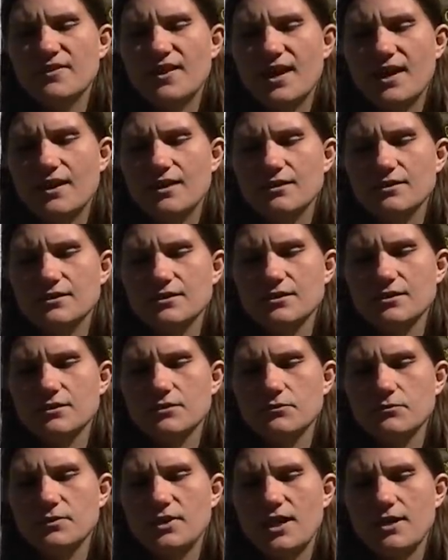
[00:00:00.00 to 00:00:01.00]
that
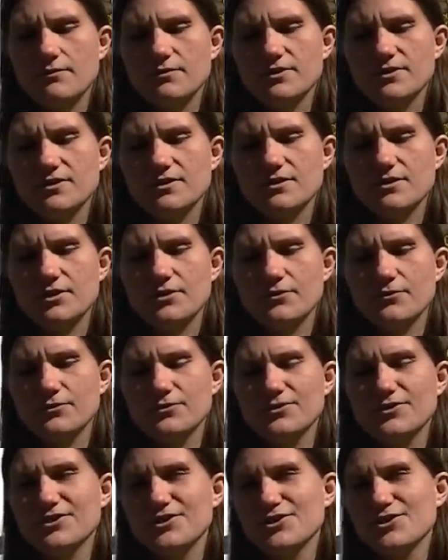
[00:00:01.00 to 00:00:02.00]
when I was, you know,
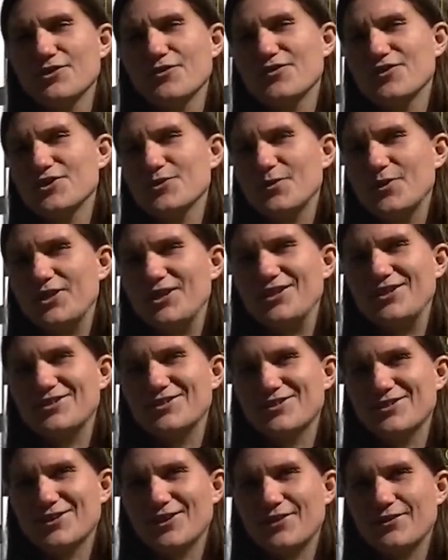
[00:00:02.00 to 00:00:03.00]
this is over 20
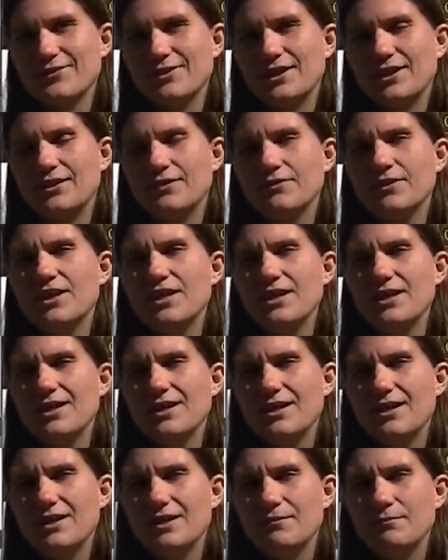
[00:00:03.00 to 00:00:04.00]
years ago now,
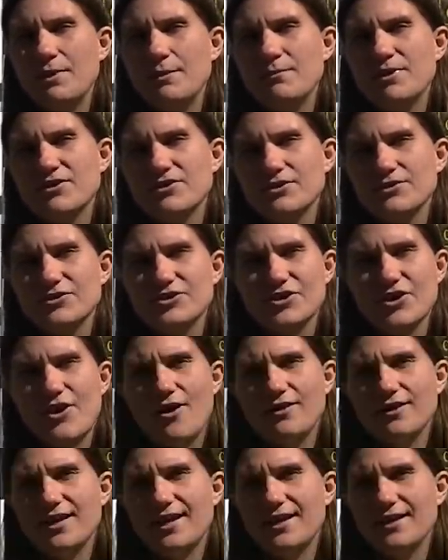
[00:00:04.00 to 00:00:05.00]
uh, my mother used to
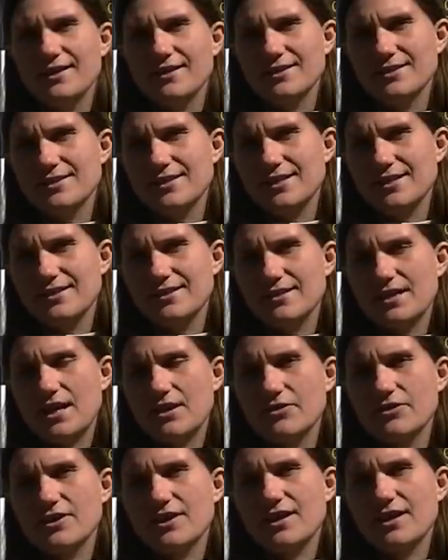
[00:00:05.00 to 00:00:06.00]
call ahead on, say, a
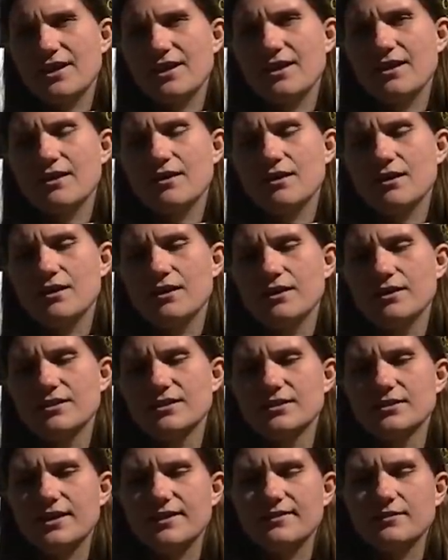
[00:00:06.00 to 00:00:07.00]
Saturday uh,
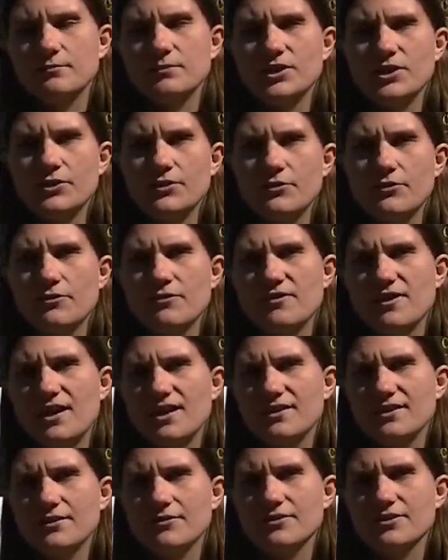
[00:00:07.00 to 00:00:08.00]
to let them know
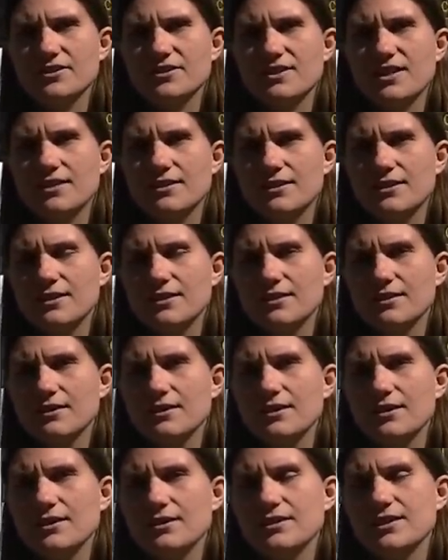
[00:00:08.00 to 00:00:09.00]
that they were sending,
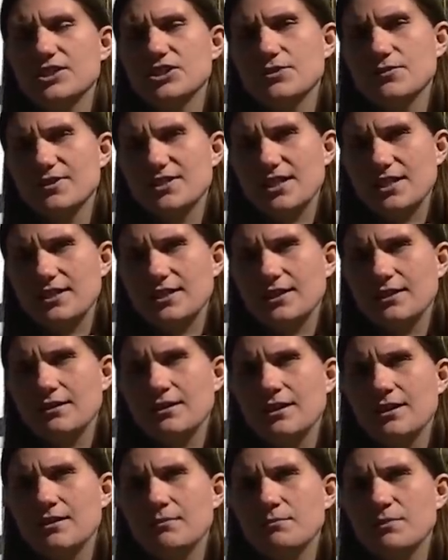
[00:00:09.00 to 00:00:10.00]
that she was sending
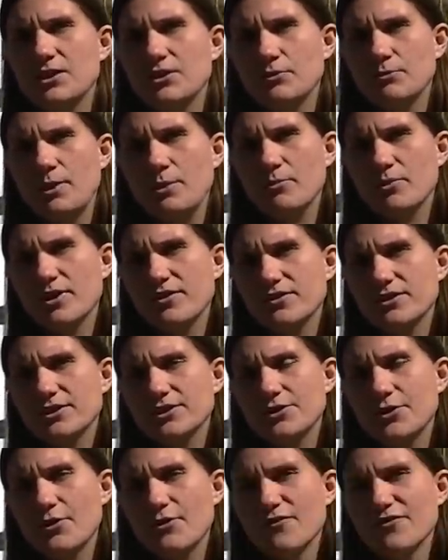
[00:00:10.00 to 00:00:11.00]
uh, me or my
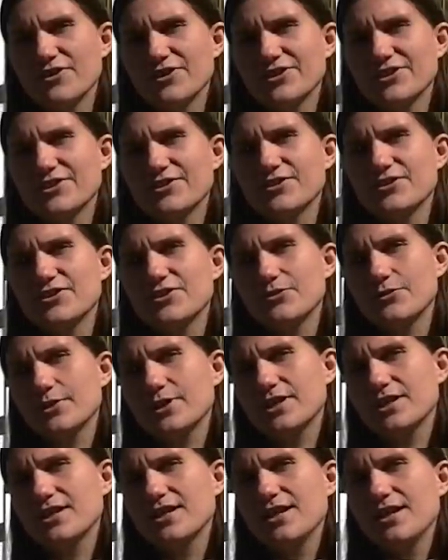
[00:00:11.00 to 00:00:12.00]
brother over to the
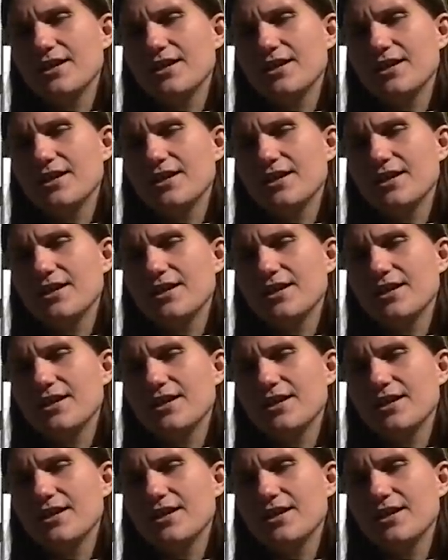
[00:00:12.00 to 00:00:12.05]
store